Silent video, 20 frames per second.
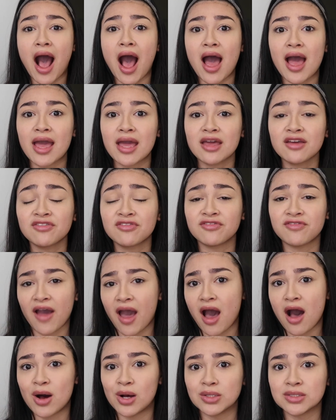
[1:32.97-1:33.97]
I
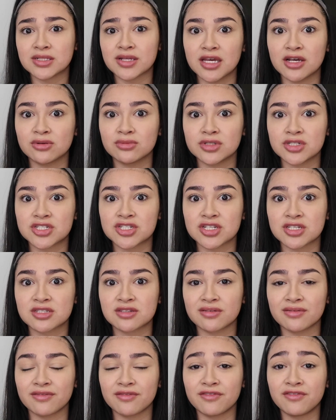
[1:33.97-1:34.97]
found it was
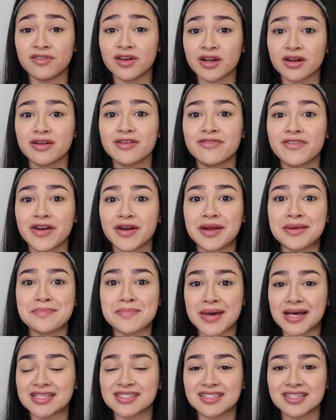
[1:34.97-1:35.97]
just very
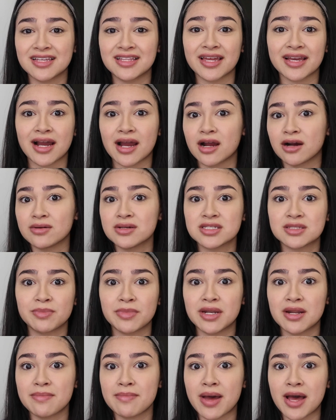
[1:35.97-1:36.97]
messy. I always
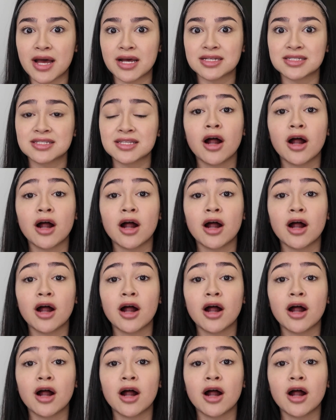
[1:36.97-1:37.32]
made a mess.